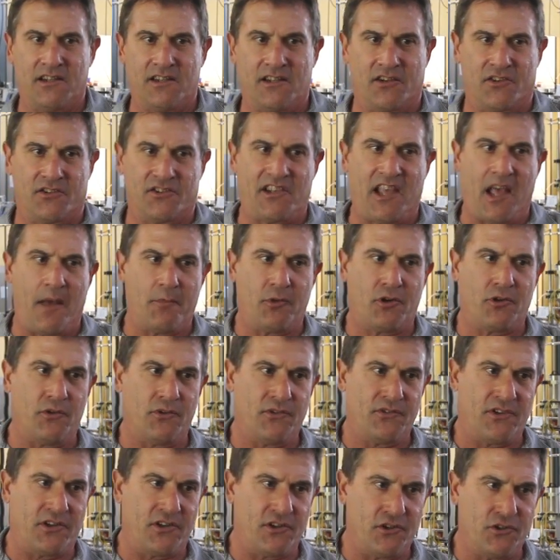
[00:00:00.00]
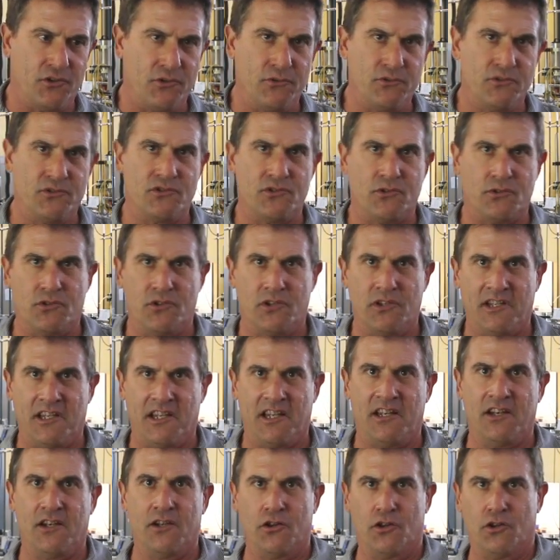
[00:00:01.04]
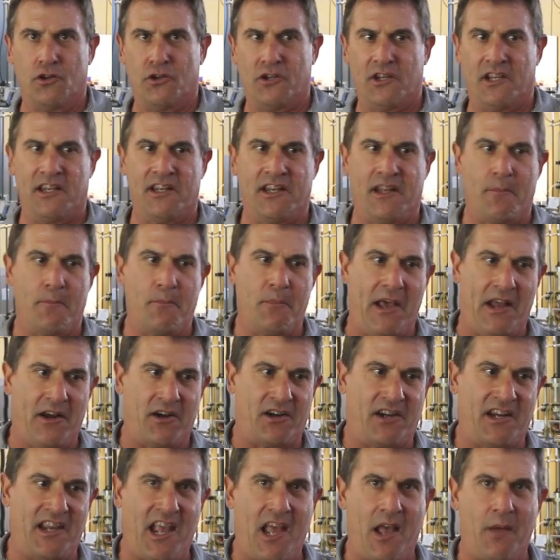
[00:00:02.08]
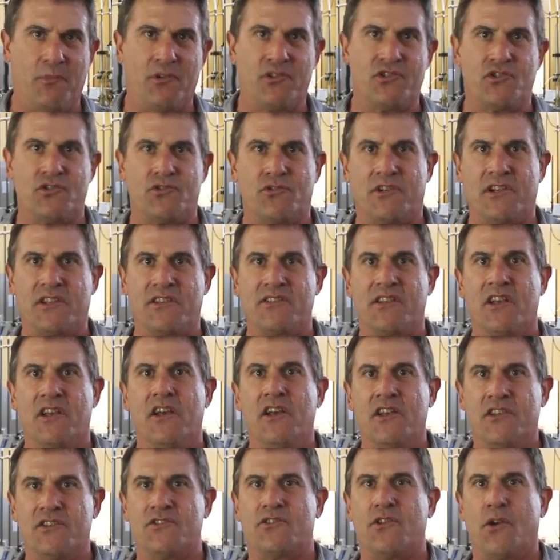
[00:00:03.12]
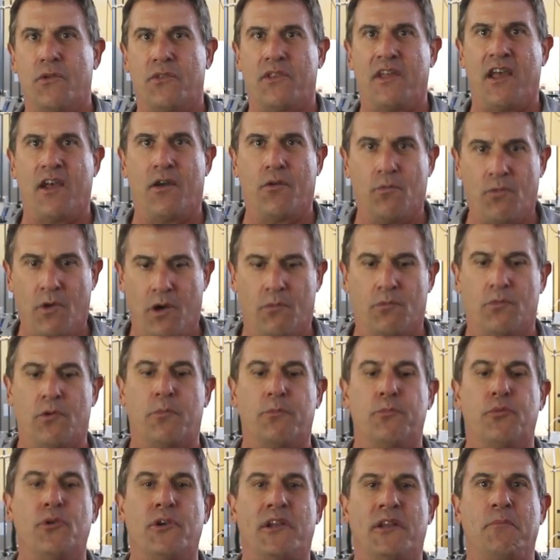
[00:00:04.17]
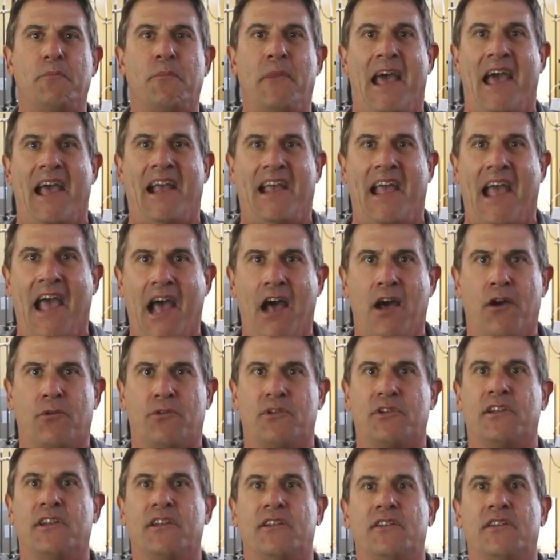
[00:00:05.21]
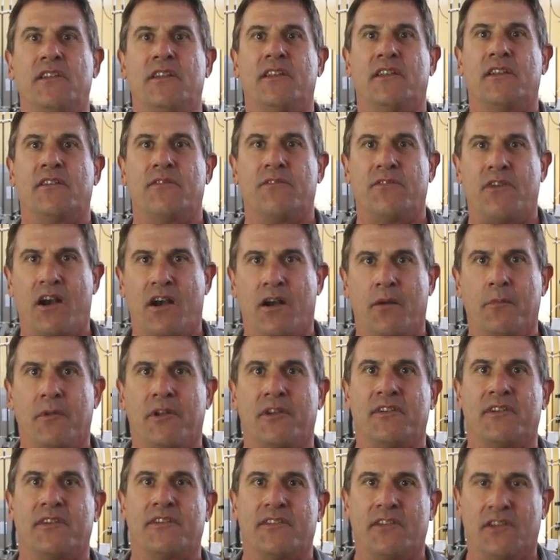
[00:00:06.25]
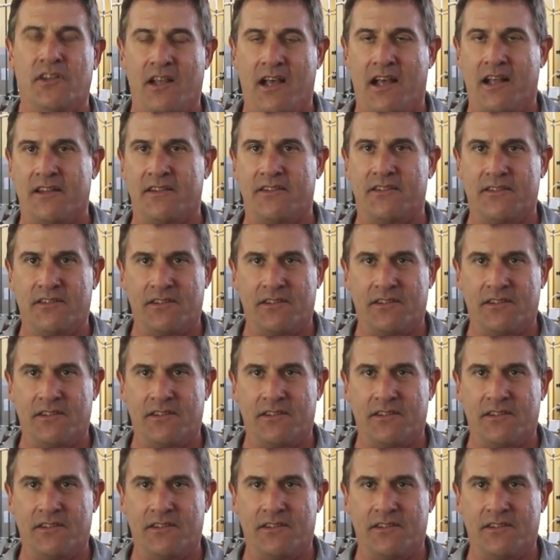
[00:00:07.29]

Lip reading: there's chemicals that are used to clean, looking at better chemistries so that what we're putting back out into the environment is a lot